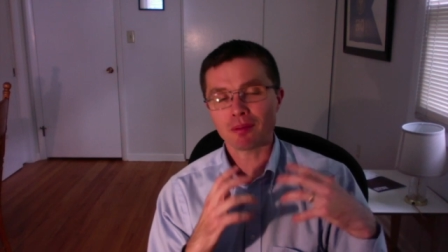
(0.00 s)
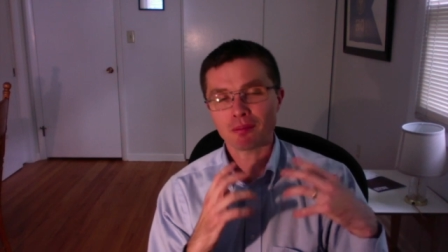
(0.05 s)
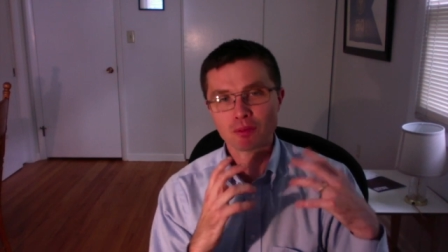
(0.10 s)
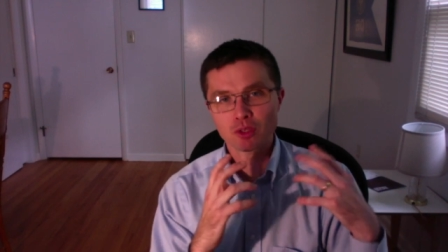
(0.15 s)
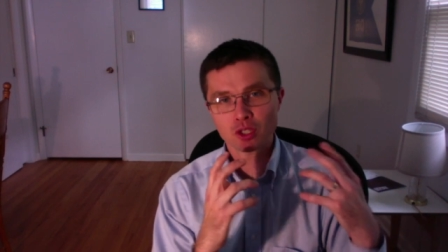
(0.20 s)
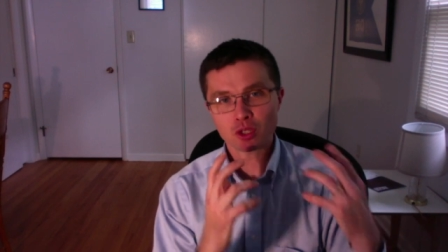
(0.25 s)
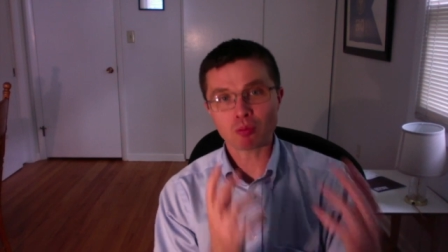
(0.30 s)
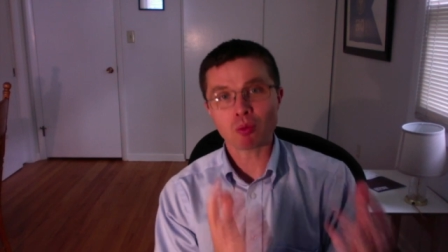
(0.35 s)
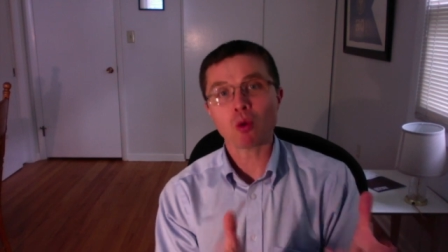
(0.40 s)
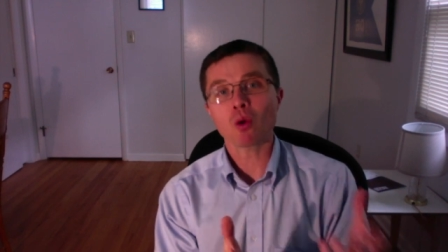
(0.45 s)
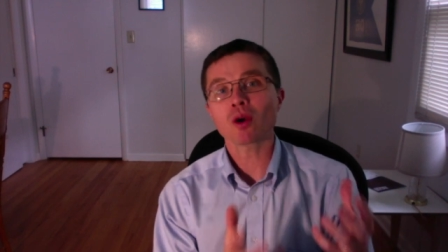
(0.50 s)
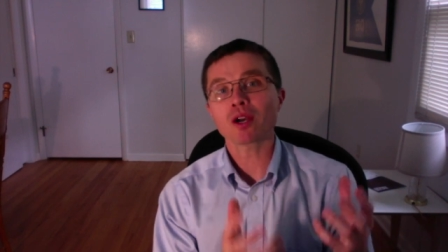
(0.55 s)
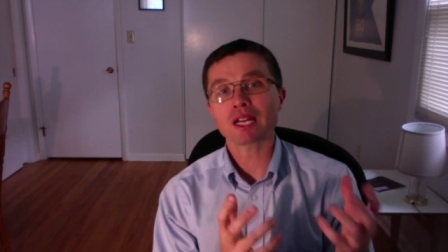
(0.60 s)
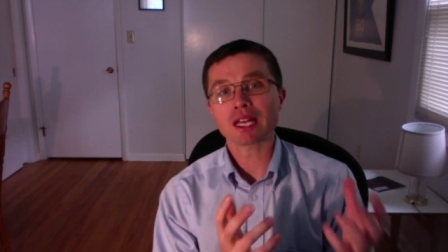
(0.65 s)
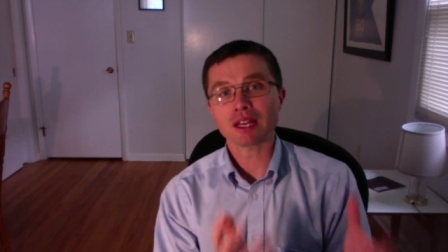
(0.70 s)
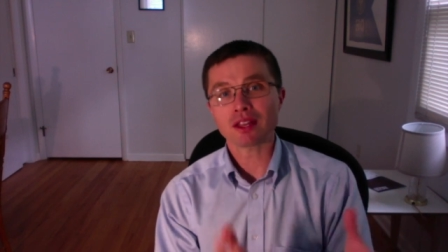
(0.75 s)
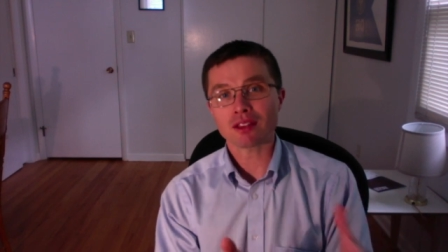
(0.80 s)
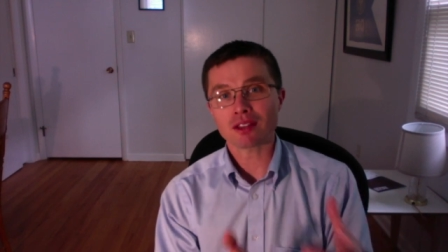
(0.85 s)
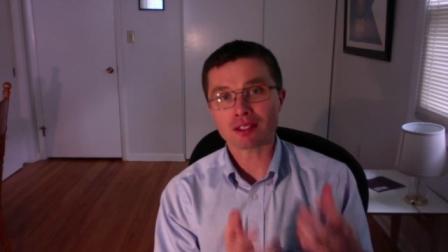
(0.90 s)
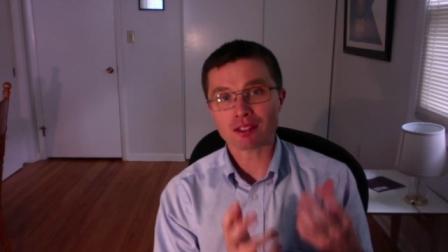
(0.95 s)

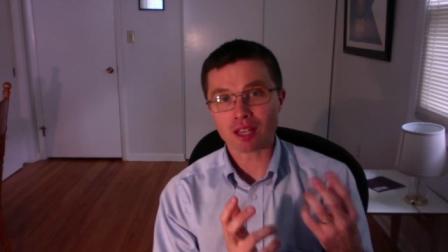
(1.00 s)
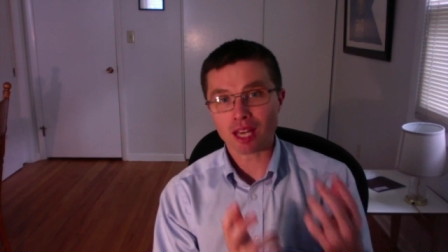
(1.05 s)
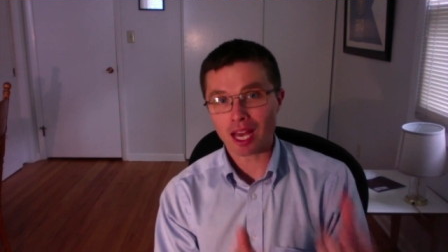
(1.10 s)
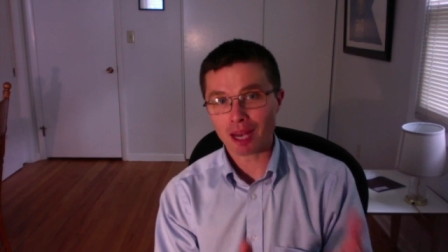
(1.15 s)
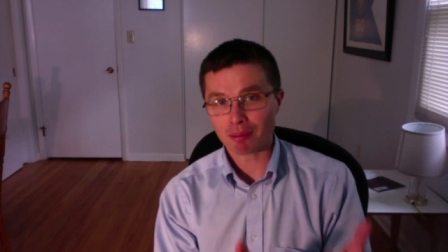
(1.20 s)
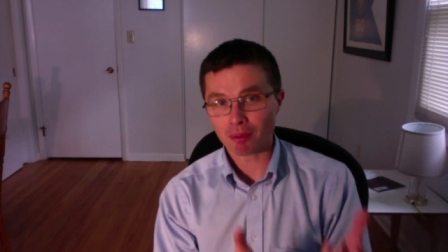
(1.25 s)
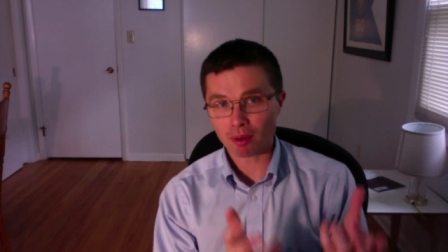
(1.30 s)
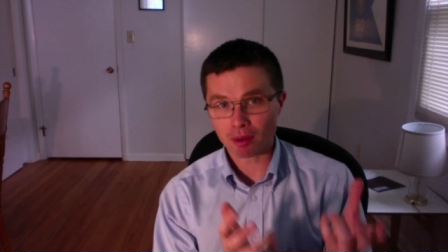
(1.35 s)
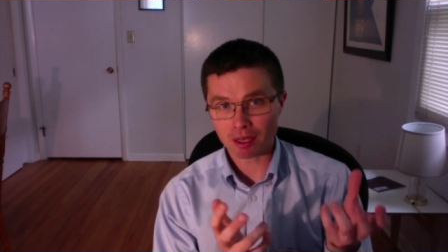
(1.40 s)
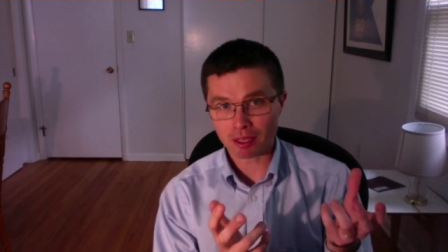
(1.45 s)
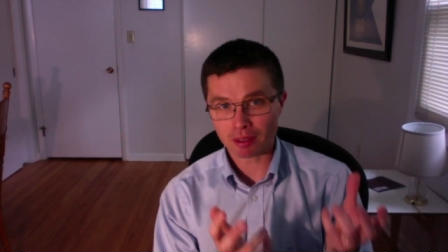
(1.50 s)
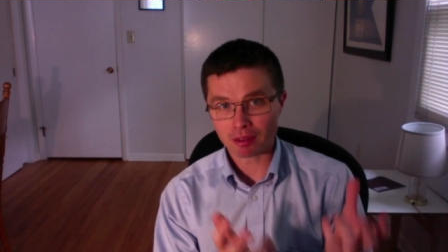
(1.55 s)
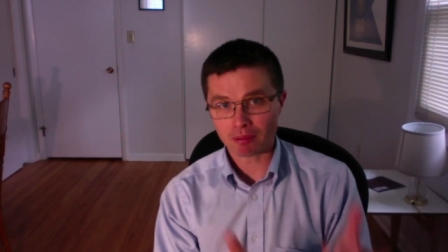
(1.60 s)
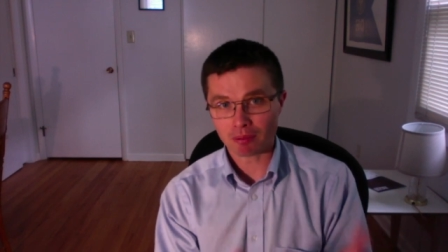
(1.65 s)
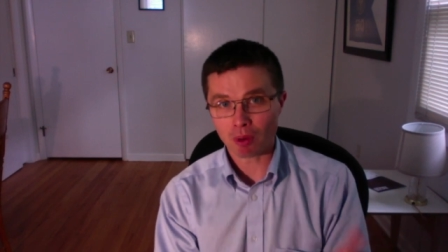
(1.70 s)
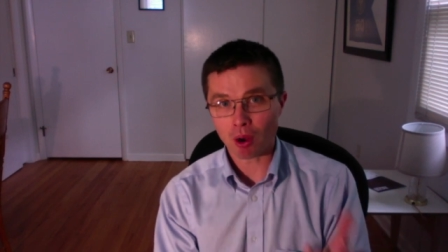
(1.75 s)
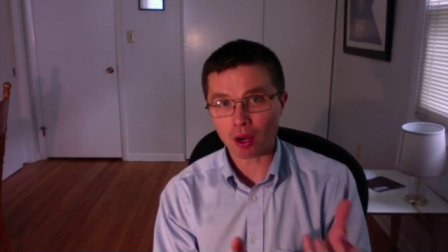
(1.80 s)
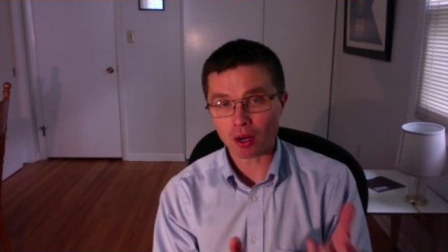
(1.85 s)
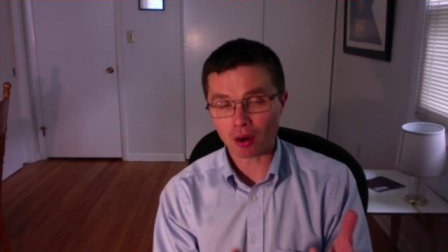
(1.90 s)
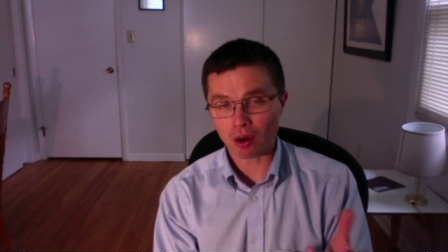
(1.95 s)
supporting this Epirate
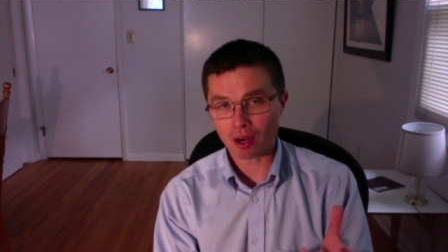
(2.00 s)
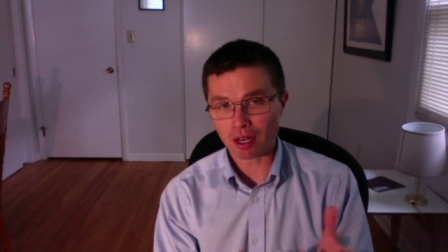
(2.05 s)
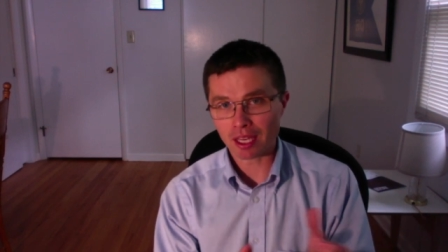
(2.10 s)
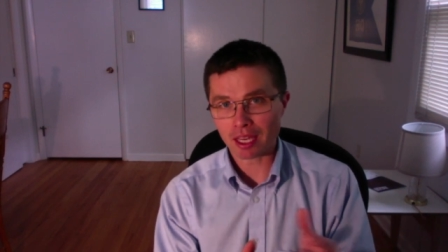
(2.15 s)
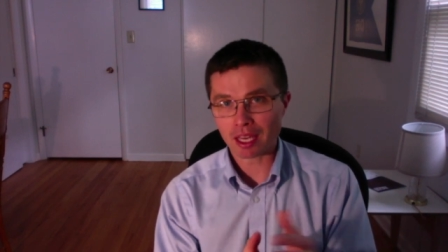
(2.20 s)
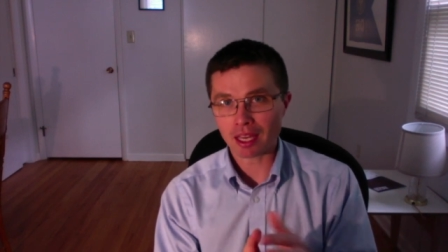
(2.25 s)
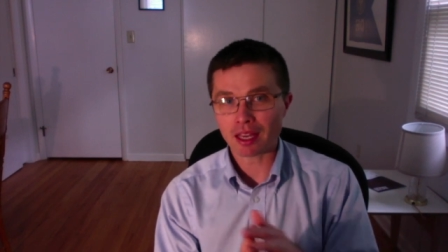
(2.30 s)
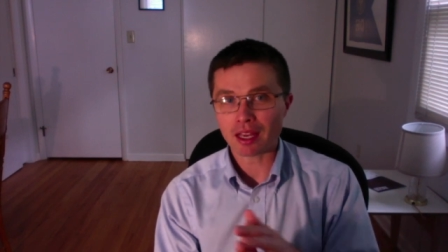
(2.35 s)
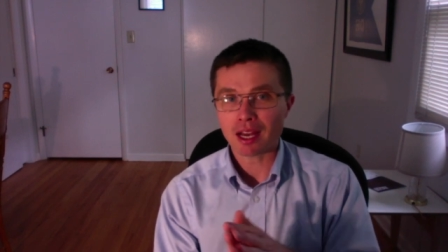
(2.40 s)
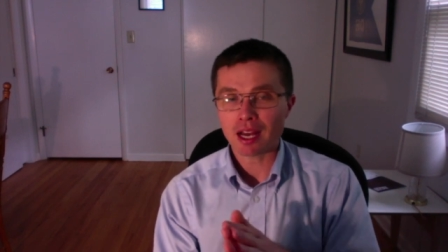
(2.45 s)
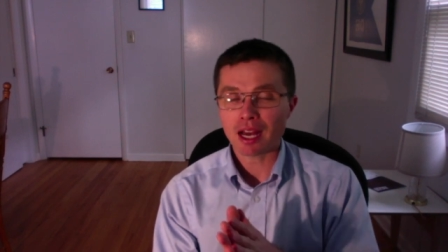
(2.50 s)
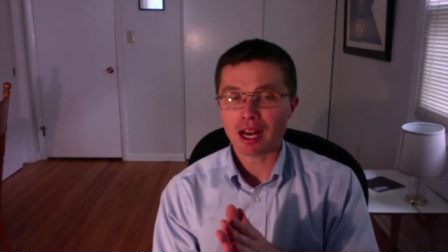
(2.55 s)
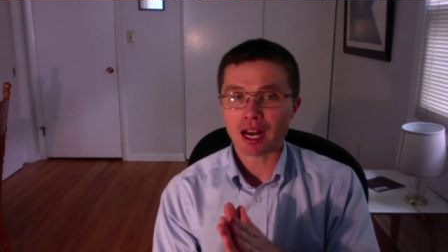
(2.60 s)
monarchy.